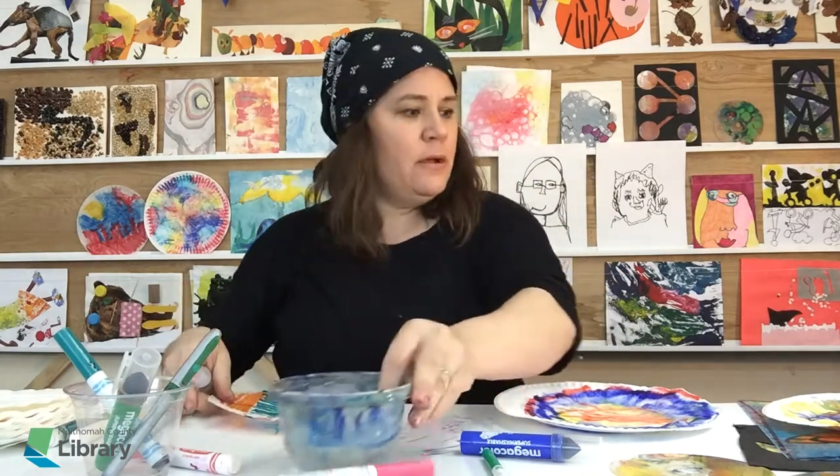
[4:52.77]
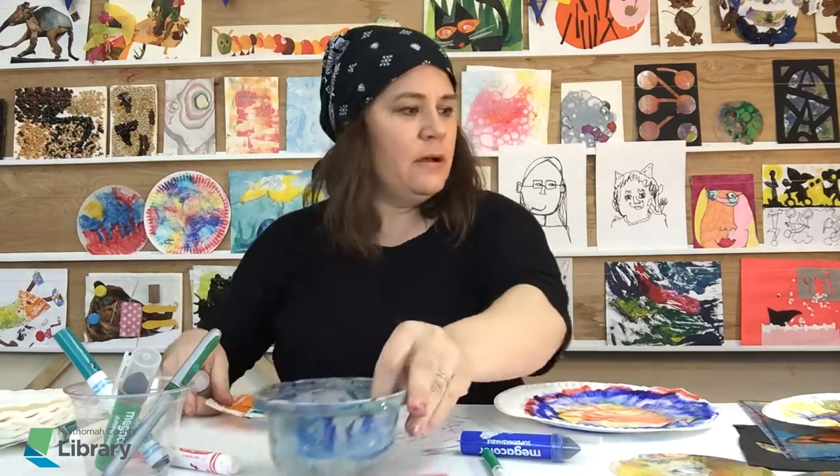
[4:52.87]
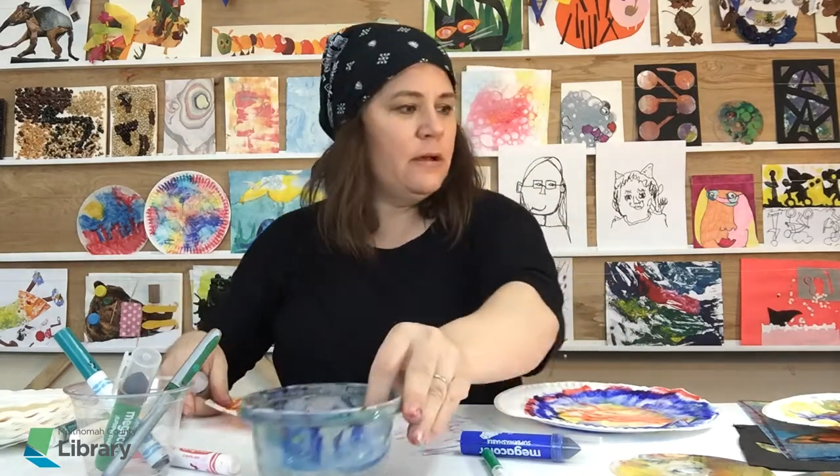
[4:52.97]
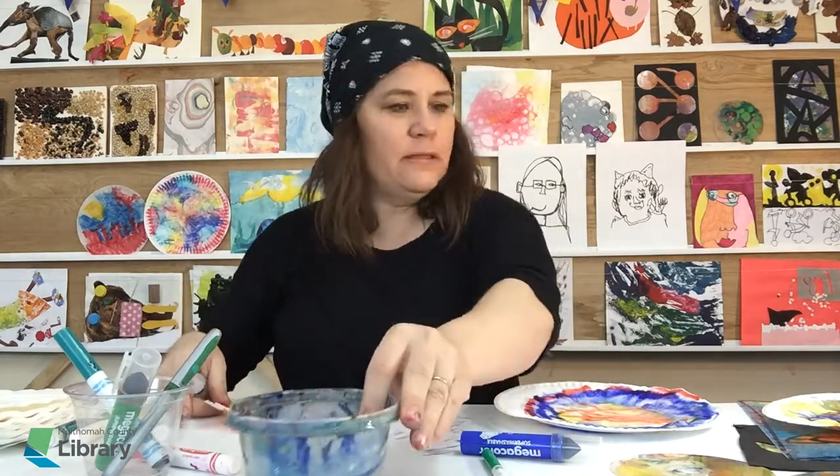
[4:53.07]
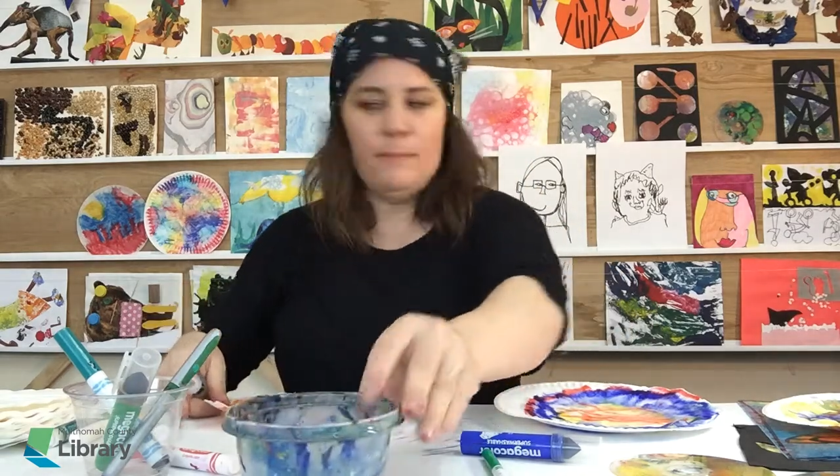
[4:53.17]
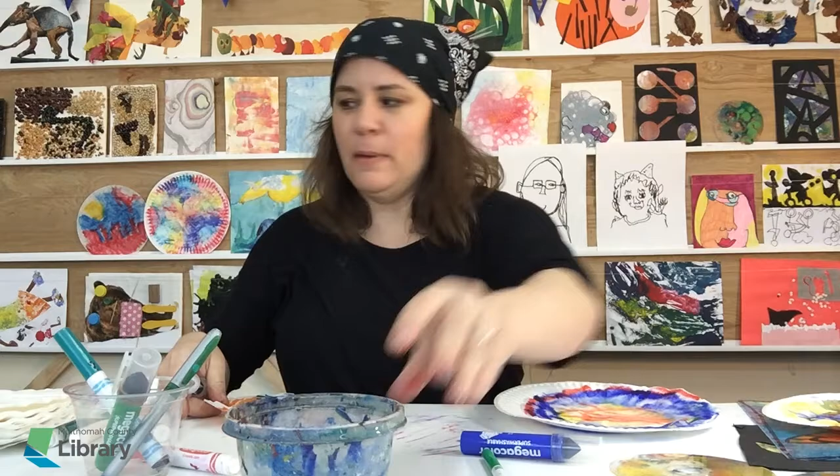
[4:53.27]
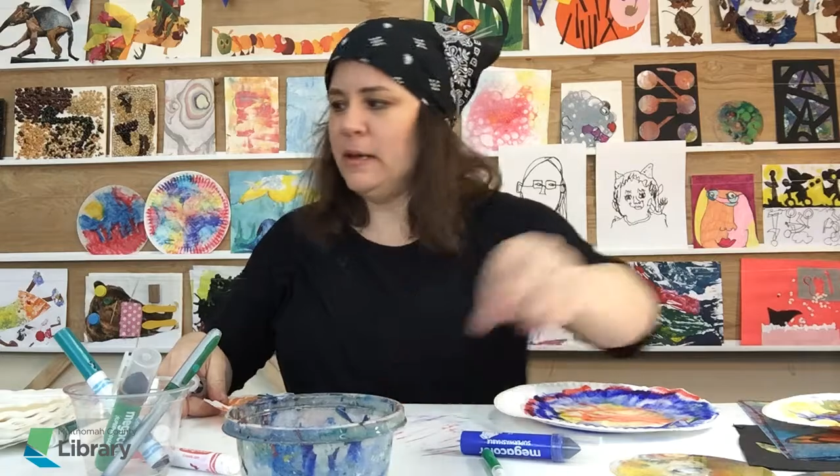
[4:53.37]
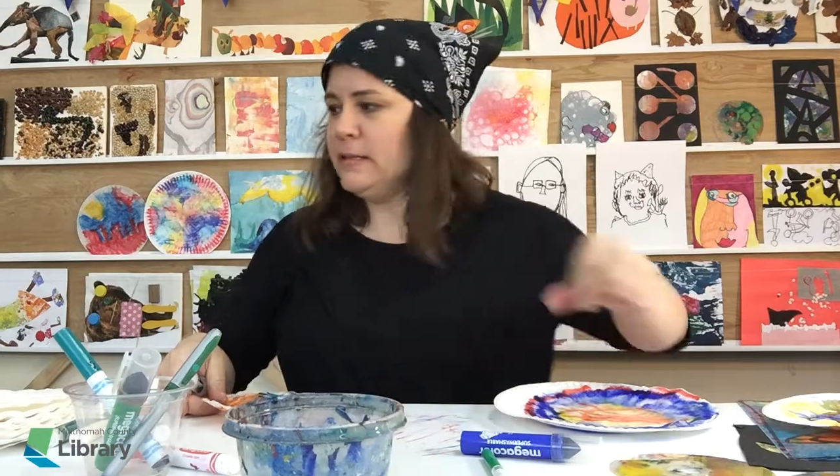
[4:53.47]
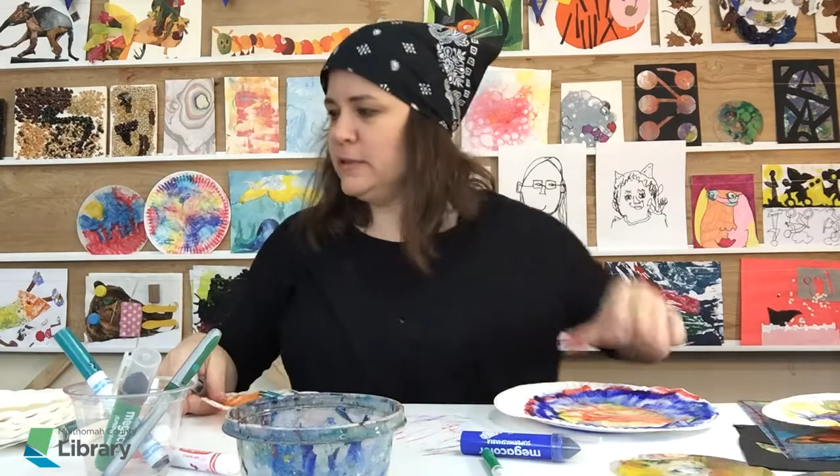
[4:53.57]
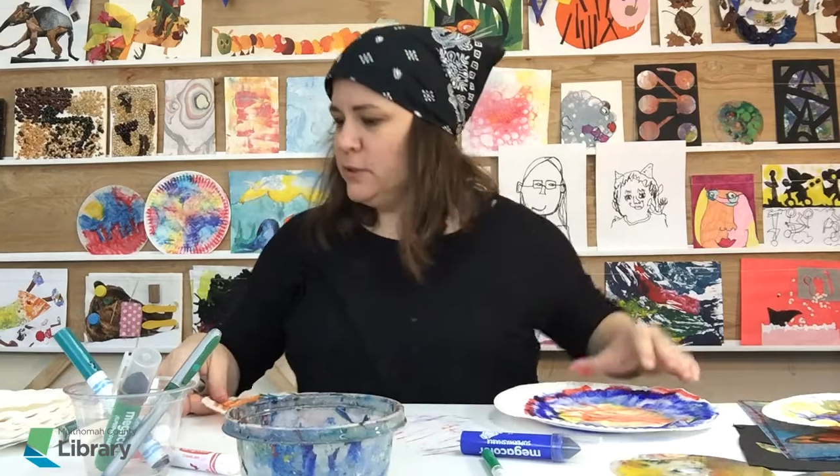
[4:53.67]
on the
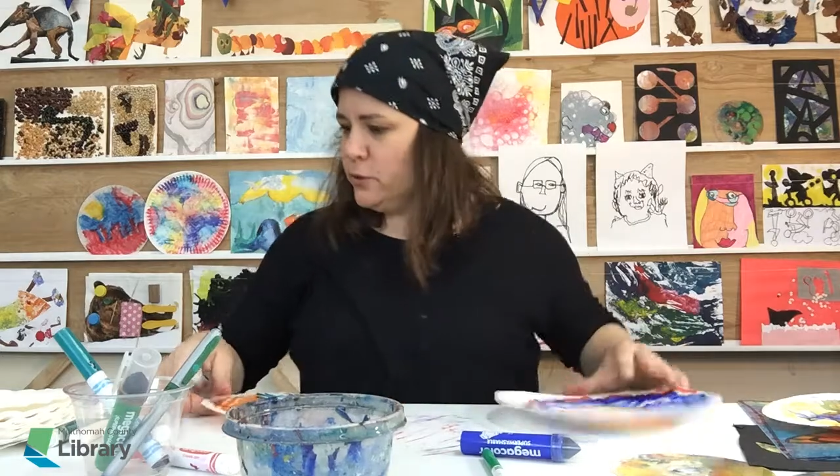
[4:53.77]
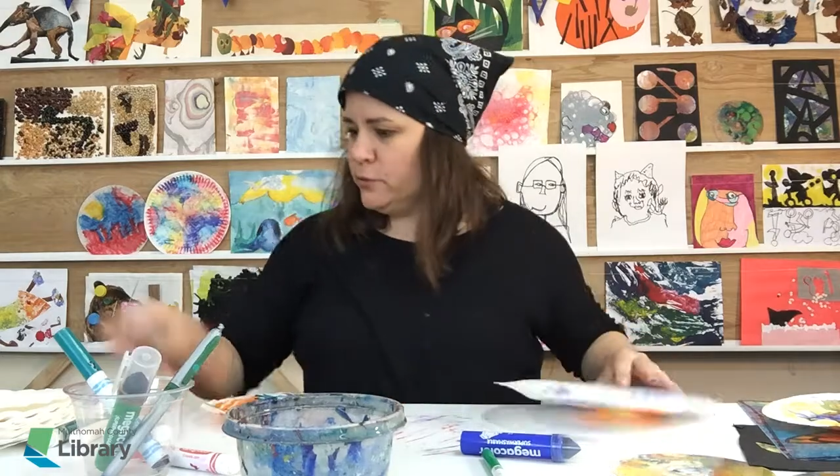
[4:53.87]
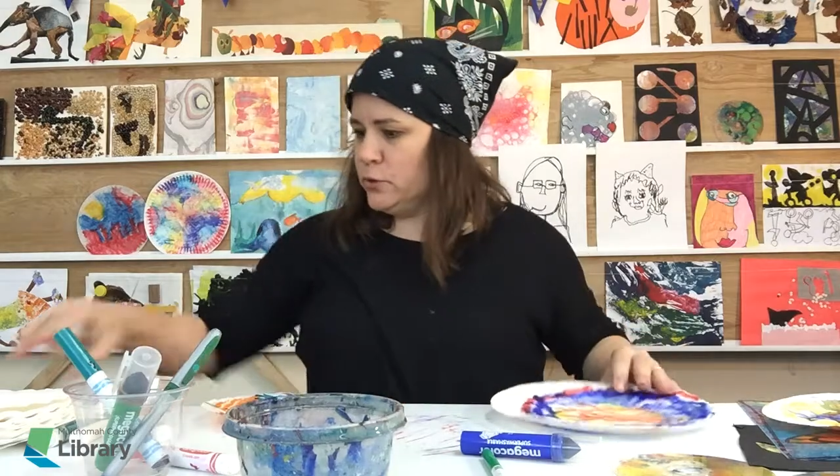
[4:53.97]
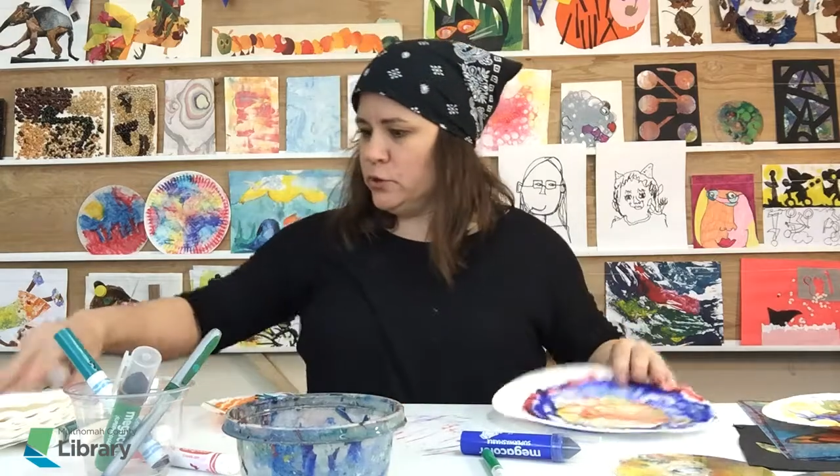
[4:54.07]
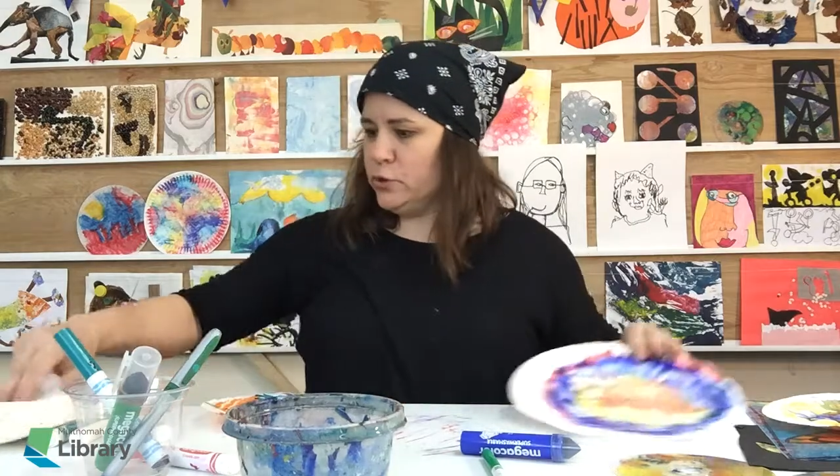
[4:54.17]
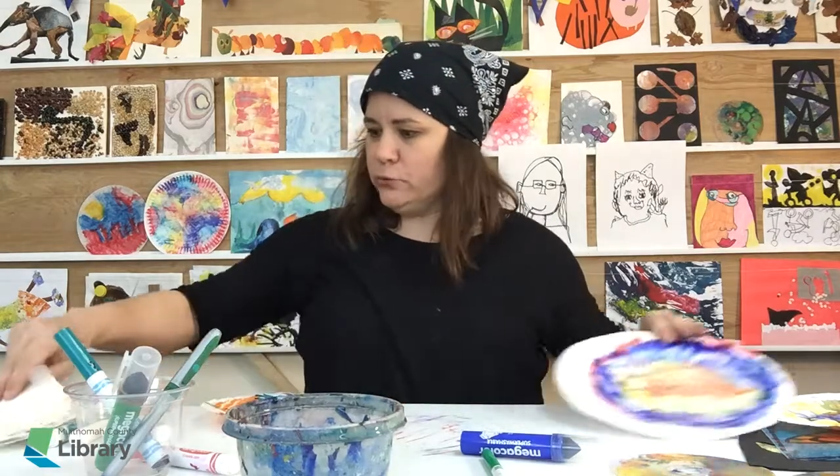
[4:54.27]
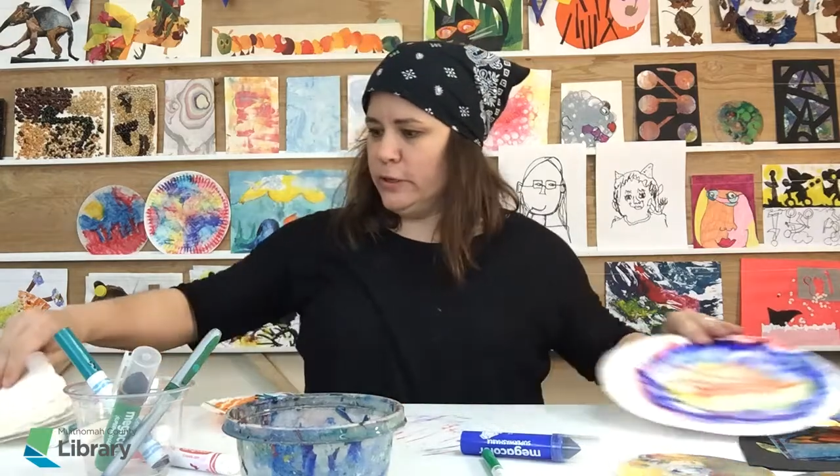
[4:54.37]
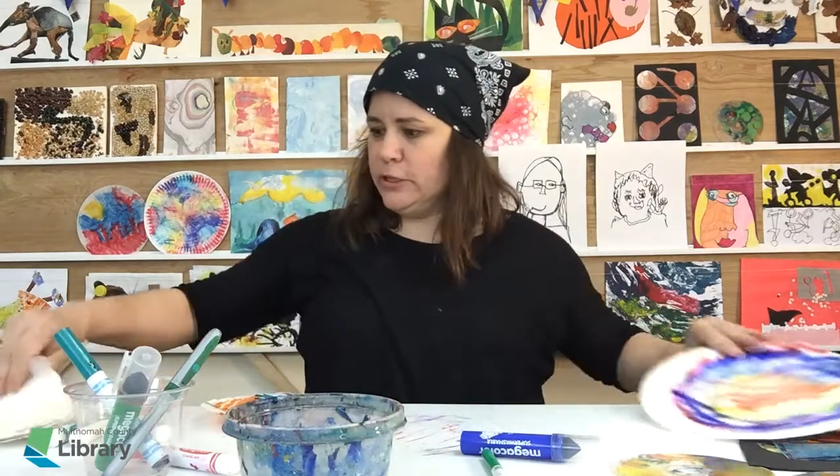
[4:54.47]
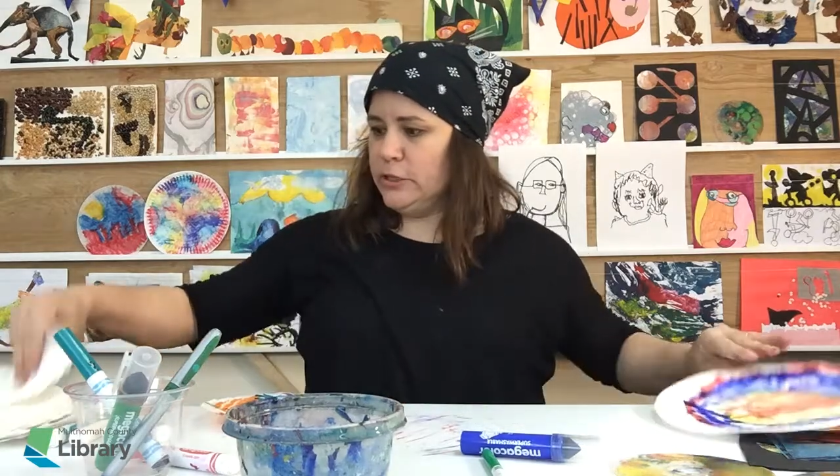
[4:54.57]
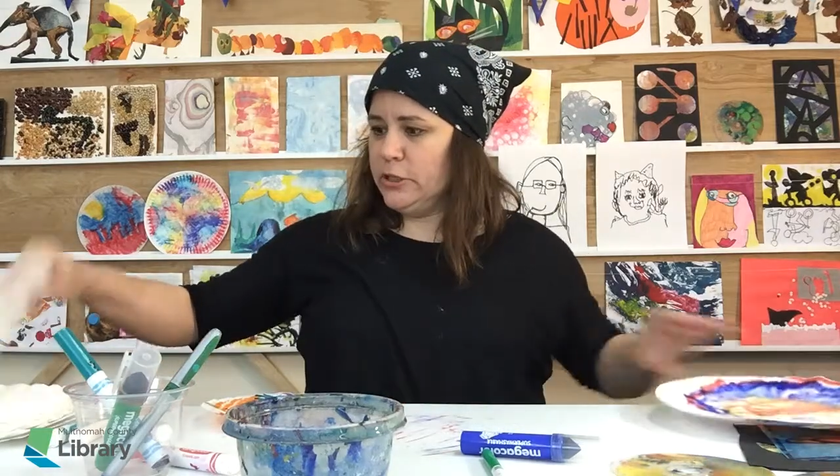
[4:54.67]
medicine
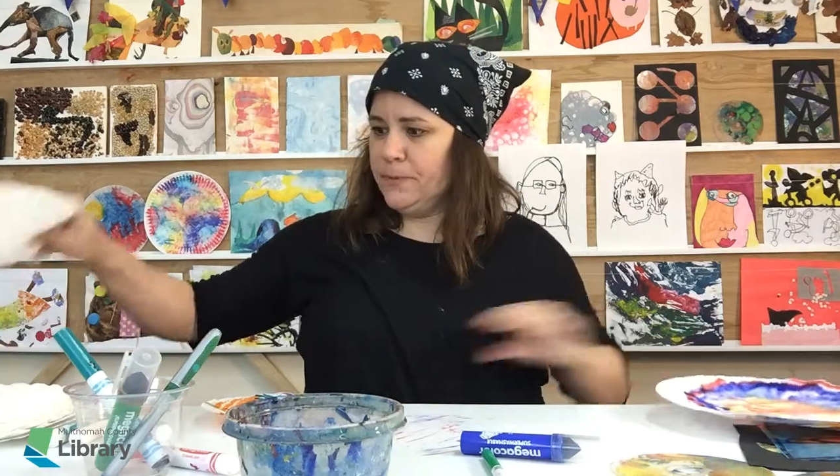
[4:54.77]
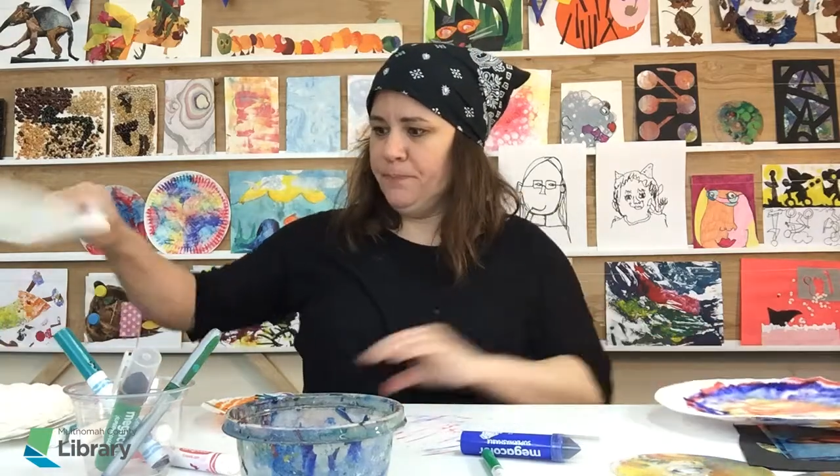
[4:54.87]
syringe.